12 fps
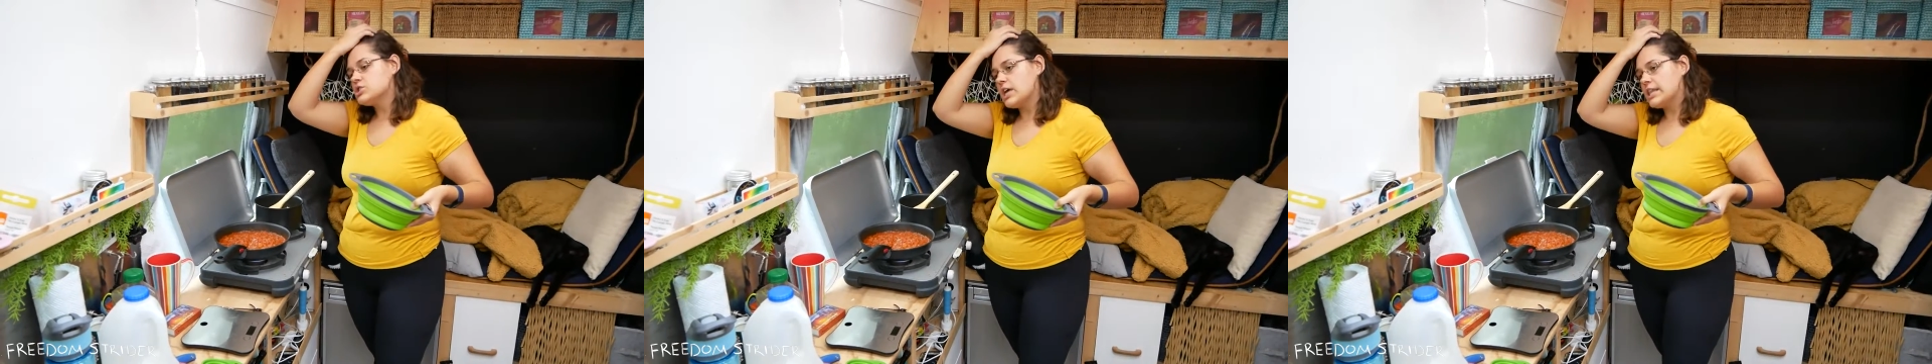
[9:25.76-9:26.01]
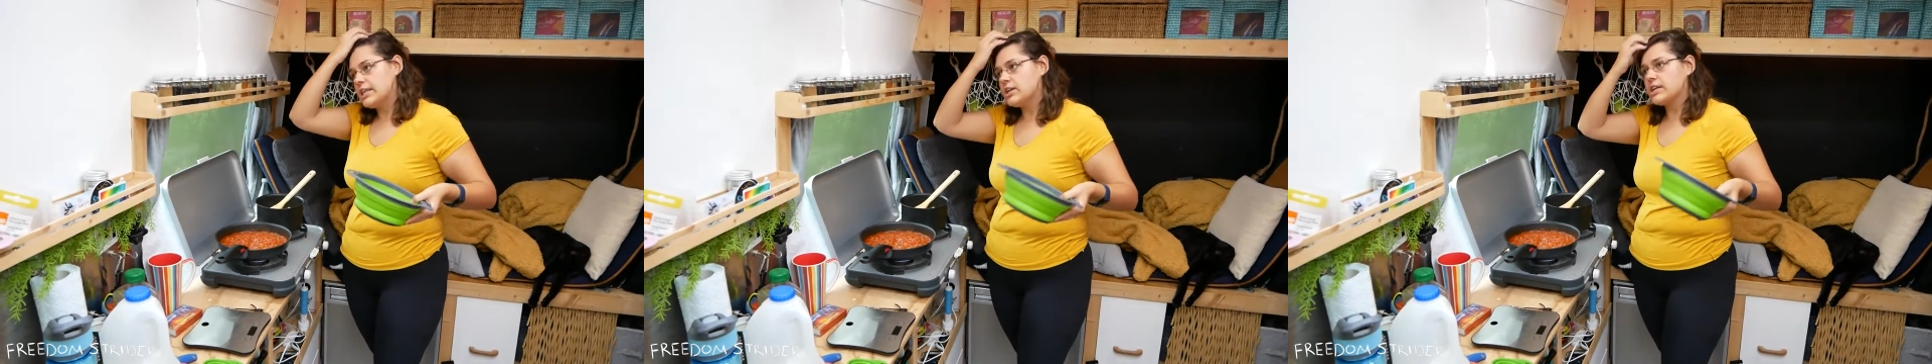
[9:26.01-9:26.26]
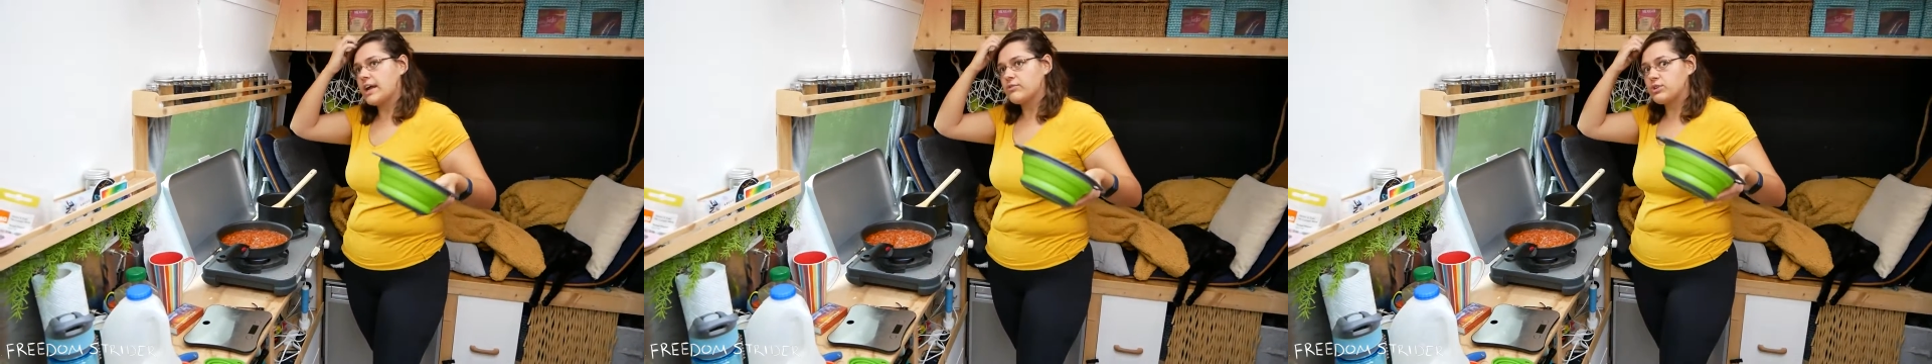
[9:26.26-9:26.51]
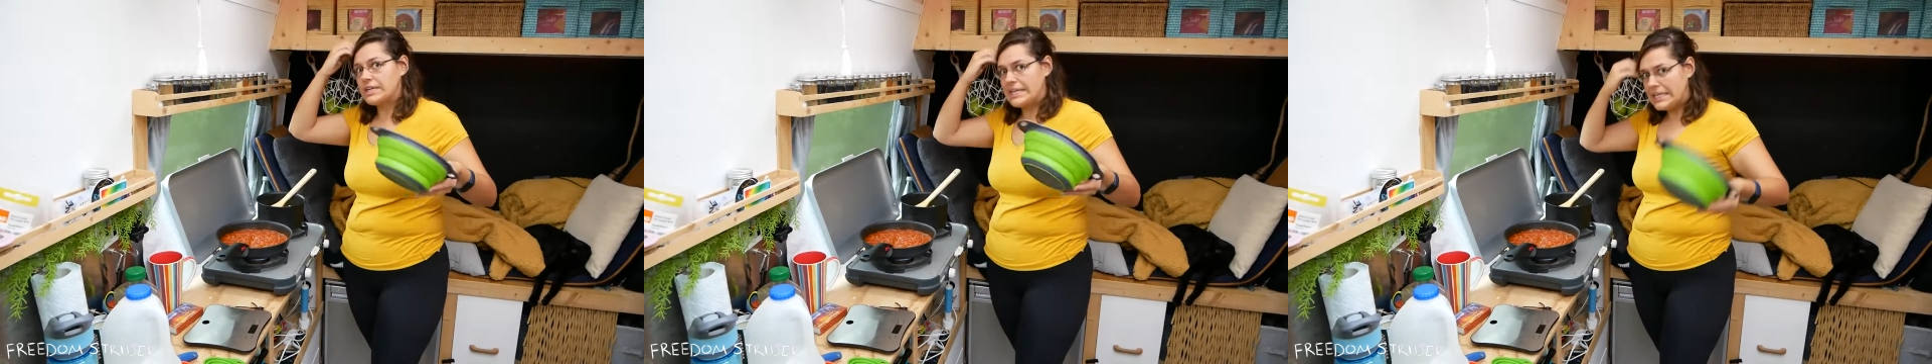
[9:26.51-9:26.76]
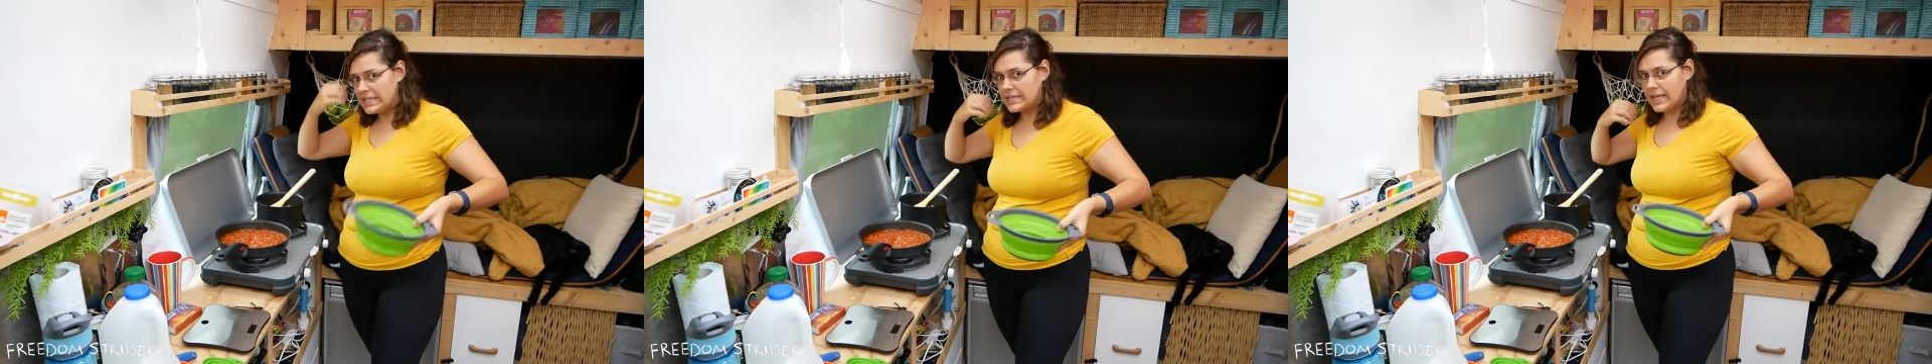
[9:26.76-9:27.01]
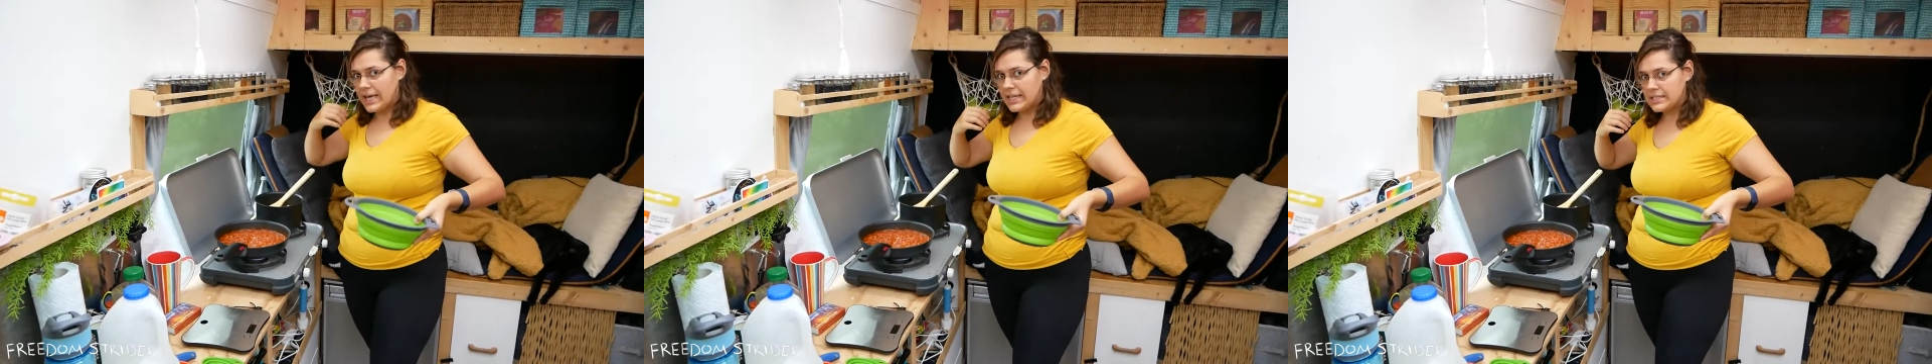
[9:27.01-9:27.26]
and then you're gonna have to
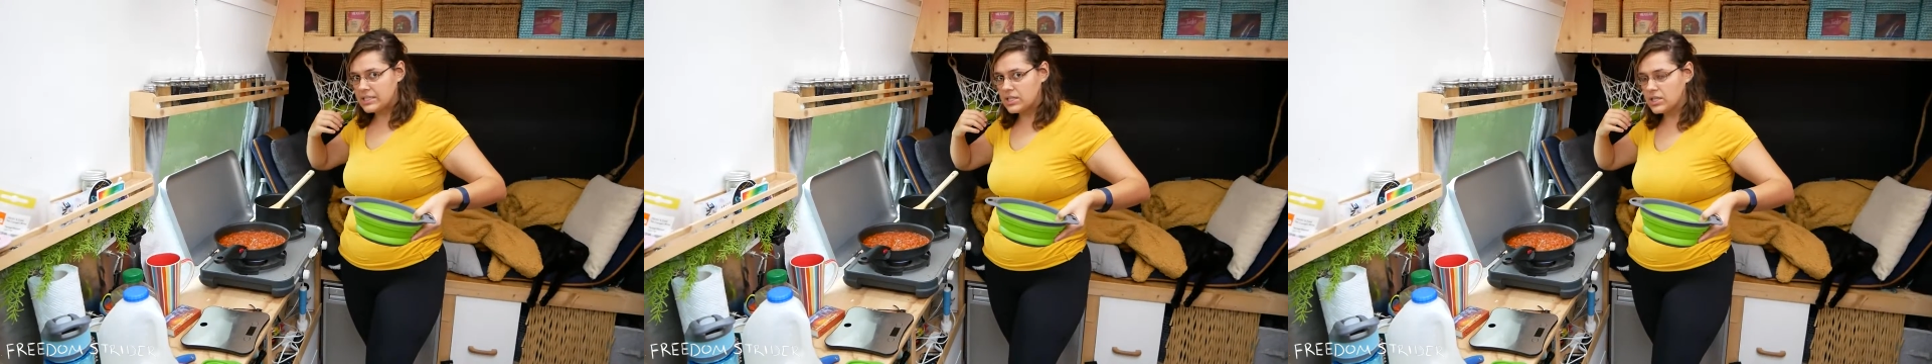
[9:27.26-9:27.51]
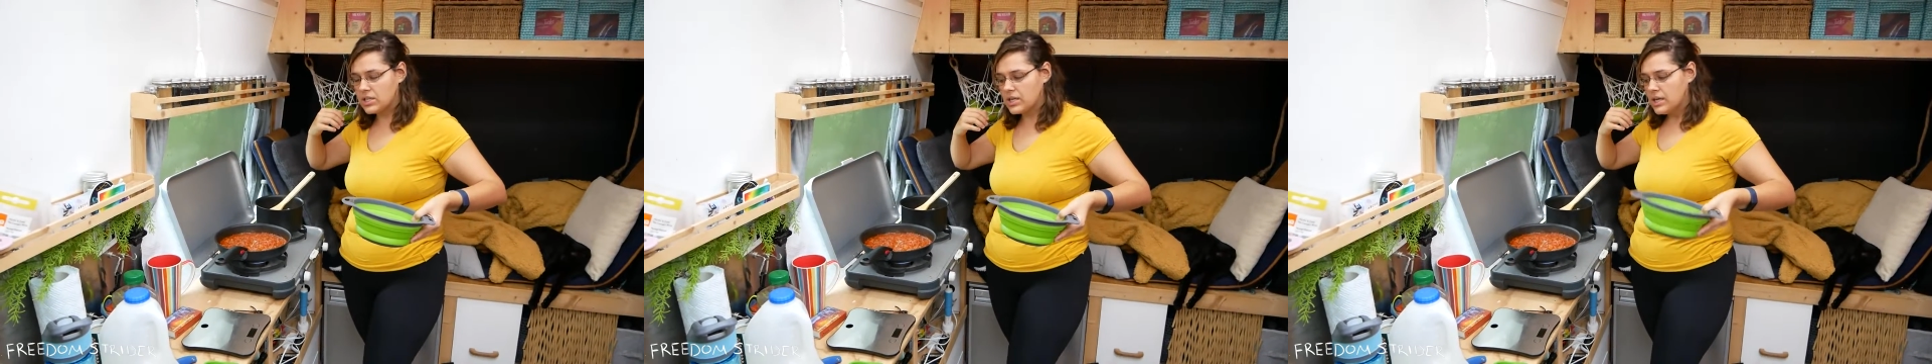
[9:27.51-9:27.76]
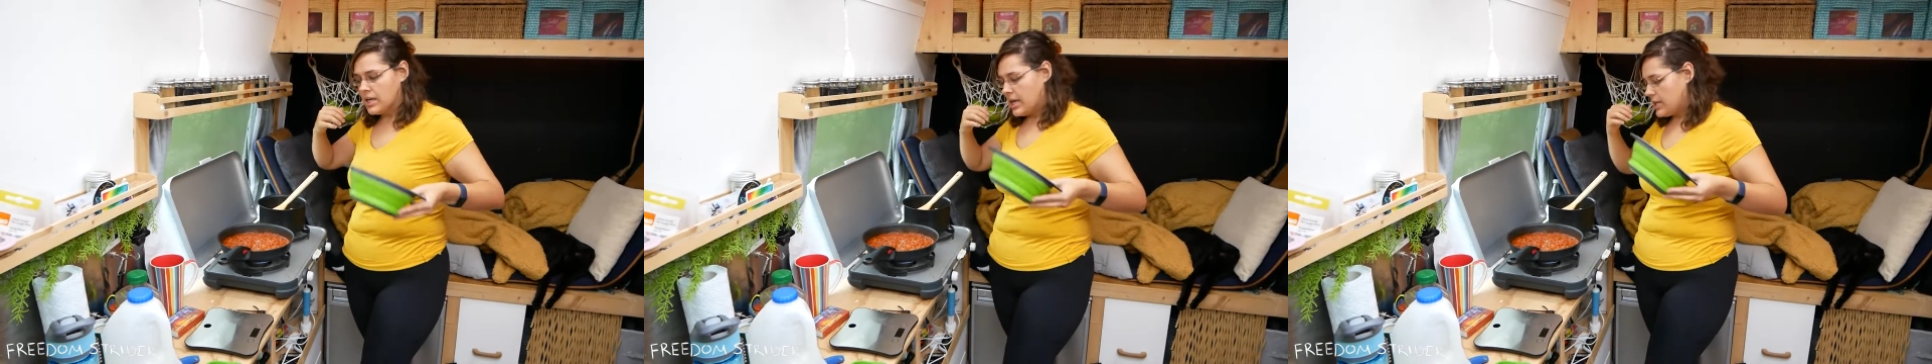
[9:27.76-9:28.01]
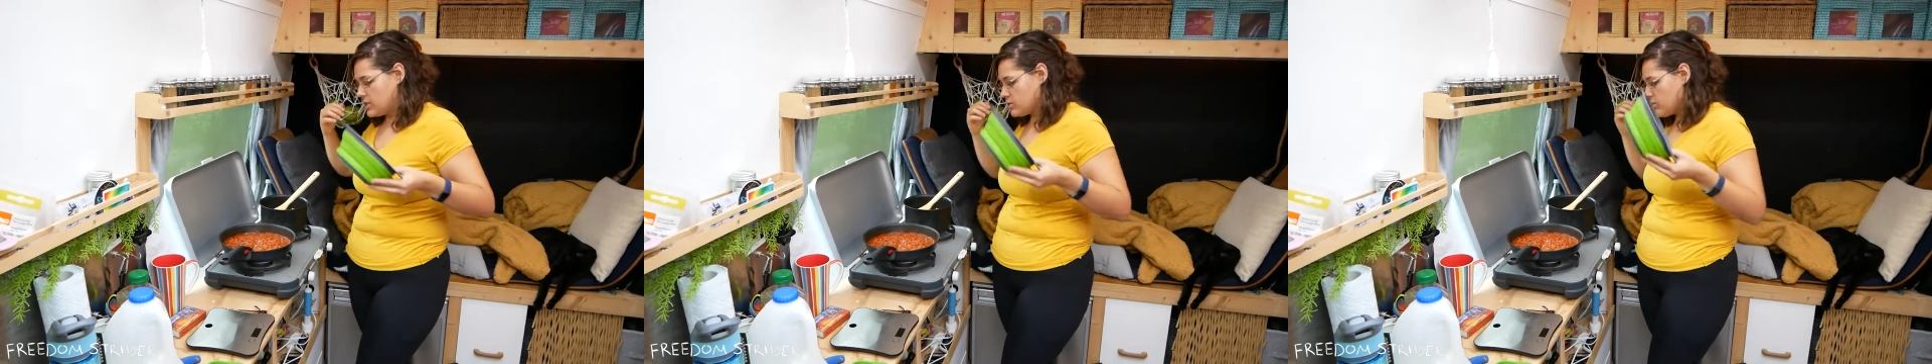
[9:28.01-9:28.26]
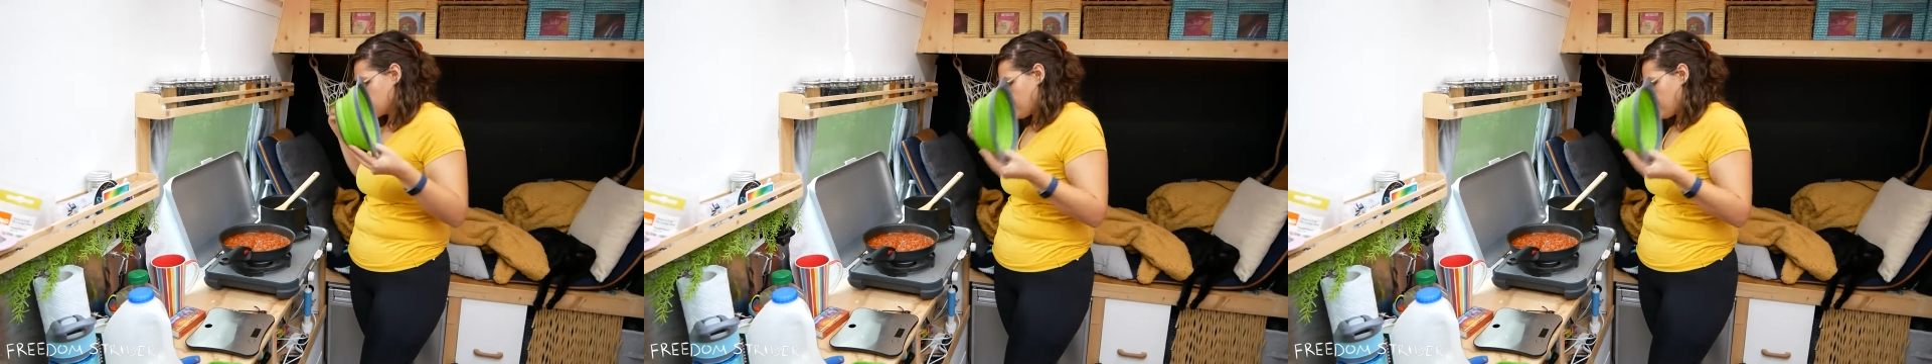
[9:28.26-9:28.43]
clean that. And it's already